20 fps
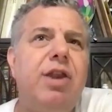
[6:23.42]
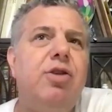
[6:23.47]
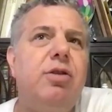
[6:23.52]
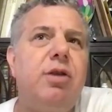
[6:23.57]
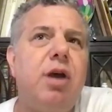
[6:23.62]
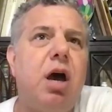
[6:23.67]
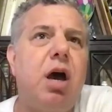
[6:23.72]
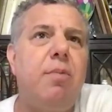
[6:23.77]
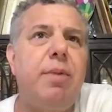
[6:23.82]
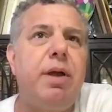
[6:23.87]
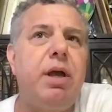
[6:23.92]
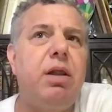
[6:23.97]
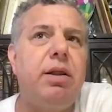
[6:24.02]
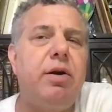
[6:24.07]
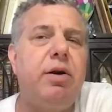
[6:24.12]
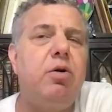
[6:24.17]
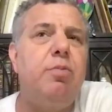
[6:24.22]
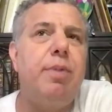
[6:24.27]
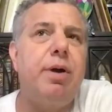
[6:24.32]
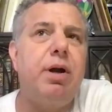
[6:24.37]
can you tell me a
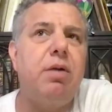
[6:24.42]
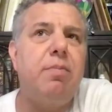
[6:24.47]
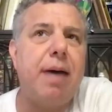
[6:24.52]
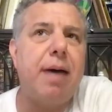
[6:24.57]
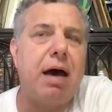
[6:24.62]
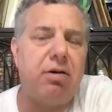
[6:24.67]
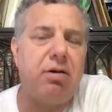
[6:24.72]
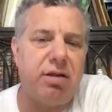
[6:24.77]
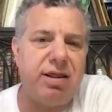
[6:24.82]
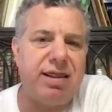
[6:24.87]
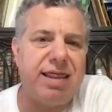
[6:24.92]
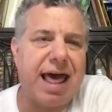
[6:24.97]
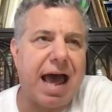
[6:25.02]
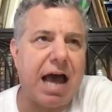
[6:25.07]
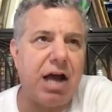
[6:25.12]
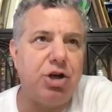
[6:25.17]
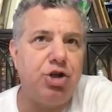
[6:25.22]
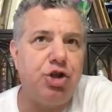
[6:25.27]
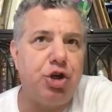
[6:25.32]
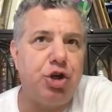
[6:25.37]
little bit about
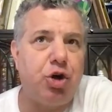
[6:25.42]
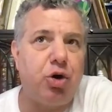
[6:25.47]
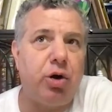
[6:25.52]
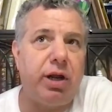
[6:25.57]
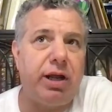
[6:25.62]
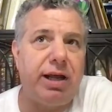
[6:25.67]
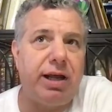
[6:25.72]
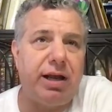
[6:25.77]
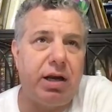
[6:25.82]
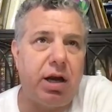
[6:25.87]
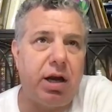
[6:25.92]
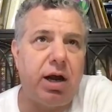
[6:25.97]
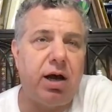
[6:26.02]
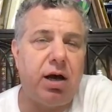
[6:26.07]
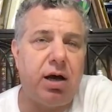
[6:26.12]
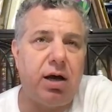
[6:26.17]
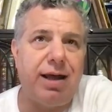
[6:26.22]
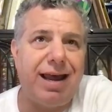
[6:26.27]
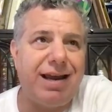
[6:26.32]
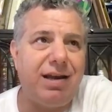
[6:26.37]
that journey in
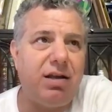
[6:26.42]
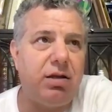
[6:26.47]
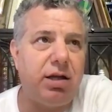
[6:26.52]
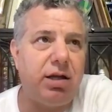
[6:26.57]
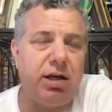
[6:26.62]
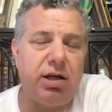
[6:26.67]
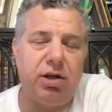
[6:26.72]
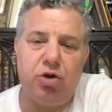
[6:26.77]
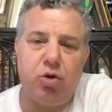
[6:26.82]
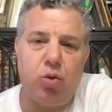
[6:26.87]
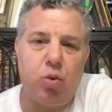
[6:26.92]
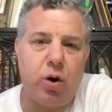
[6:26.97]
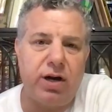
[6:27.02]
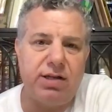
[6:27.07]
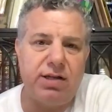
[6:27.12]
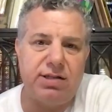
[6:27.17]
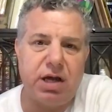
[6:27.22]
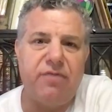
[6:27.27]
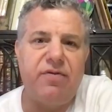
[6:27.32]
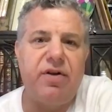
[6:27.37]

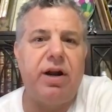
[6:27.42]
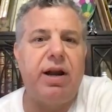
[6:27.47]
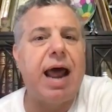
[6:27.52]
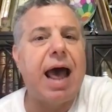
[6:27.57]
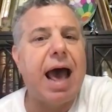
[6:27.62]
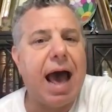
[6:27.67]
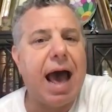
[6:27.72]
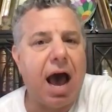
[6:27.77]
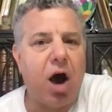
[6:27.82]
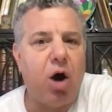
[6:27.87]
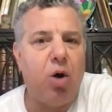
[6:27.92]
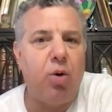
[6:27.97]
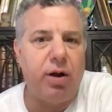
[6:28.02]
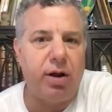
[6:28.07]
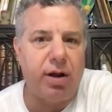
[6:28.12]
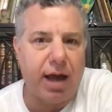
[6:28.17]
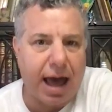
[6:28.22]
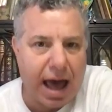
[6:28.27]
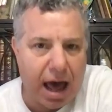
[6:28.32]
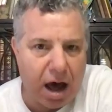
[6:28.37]
1827 and
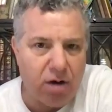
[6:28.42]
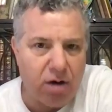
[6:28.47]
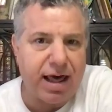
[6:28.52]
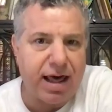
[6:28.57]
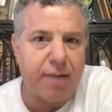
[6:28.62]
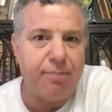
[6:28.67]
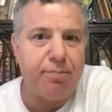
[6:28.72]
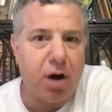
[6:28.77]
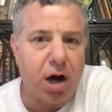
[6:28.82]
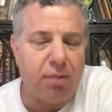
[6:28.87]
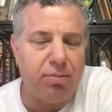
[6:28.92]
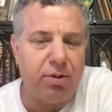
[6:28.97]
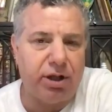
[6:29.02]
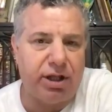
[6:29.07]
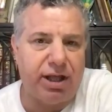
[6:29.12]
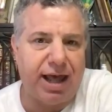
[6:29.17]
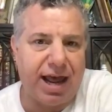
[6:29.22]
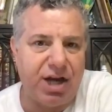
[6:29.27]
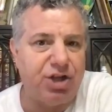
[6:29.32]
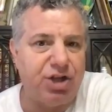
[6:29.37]
how that
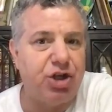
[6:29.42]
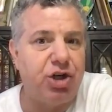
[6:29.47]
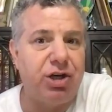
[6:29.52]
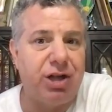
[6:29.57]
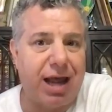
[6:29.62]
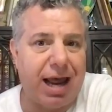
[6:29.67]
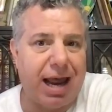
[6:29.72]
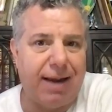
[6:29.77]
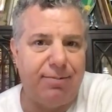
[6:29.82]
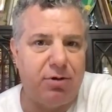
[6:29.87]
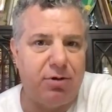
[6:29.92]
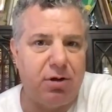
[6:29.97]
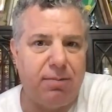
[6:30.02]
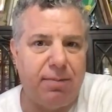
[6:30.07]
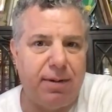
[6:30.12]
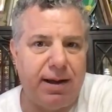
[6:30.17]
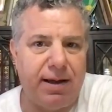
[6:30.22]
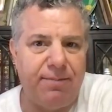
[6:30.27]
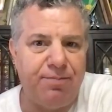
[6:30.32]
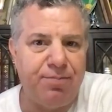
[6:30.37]
publication came to
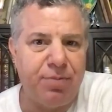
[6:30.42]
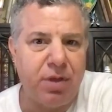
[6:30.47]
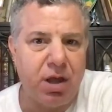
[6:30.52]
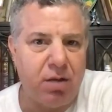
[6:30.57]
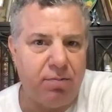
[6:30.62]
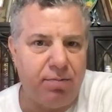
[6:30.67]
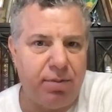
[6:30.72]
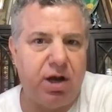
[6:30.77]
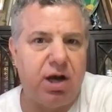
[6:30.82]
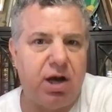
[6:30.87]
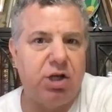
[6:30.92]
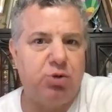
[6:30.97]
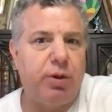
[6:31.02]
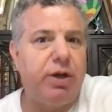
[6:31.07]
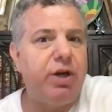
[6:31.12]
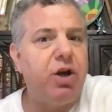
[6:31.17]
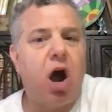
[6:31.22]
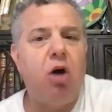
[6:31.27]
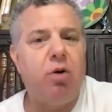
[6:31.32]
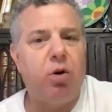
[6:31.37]
be? Because
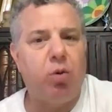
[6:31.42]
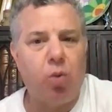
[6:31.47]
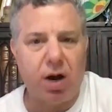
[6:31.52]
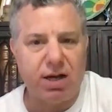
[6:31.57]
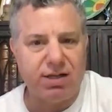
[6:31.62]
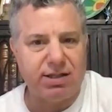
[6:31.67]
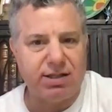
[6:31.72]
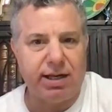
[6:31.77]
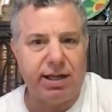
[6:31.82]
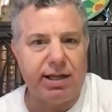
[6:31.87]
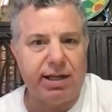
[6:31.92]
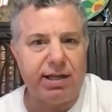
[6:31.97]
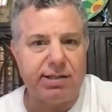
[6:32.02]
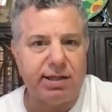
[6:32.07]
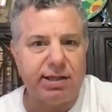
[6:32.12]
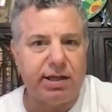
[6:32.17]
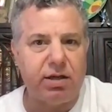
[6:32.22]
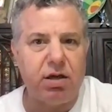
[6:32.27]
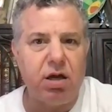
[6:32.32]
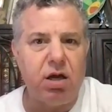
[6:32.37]
we know it wasn't
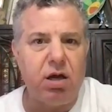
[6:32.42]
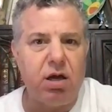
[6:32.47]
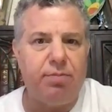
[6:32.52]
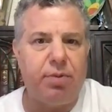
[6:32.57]
easy,